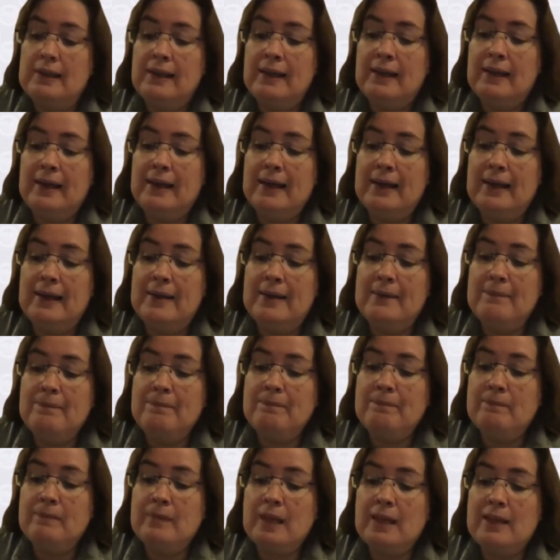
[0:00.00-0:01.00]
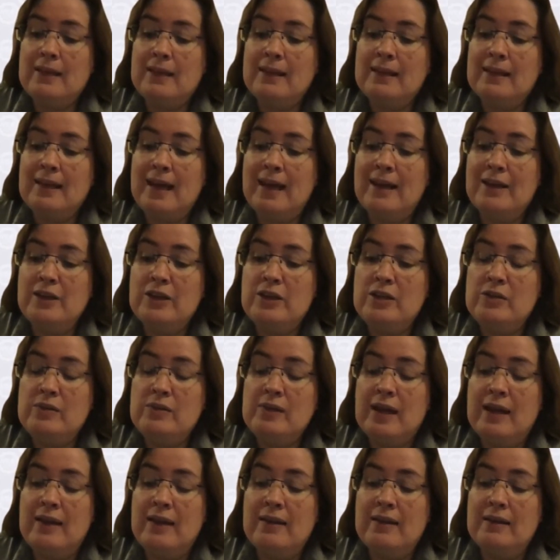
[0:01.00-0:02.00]
Can you
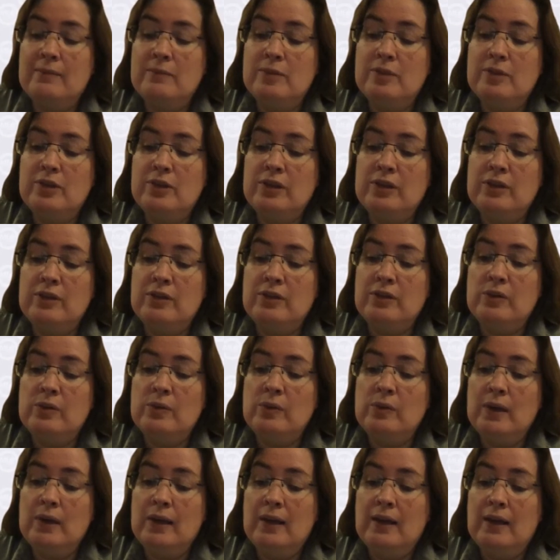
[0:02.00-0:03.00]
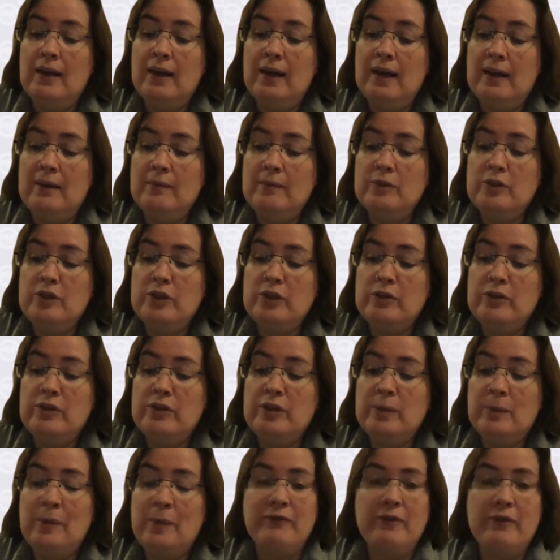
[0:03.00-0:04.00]
get them to do
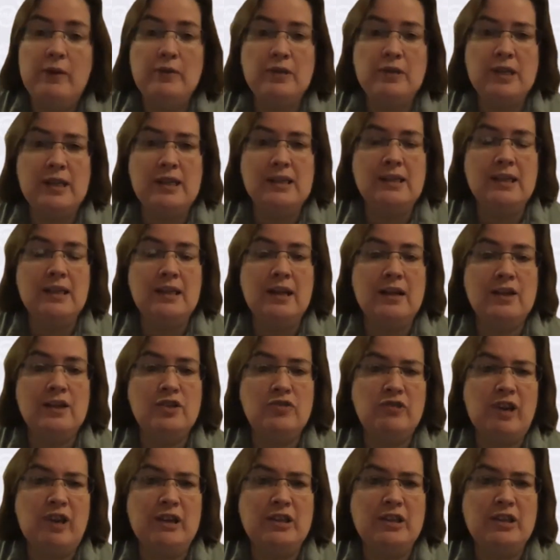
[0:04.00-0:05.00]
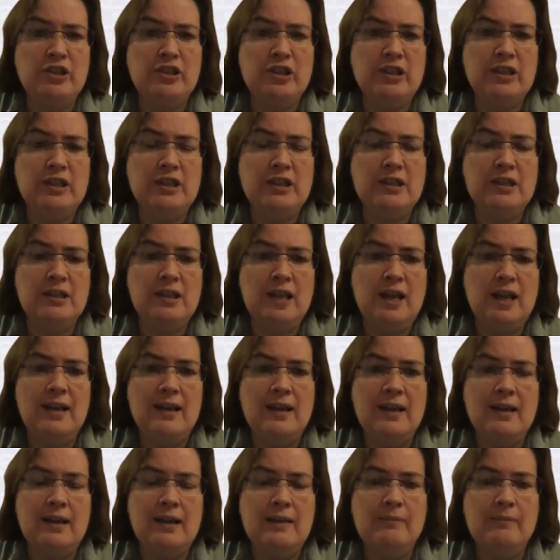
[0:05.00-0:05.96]
some of those things in our strategies, like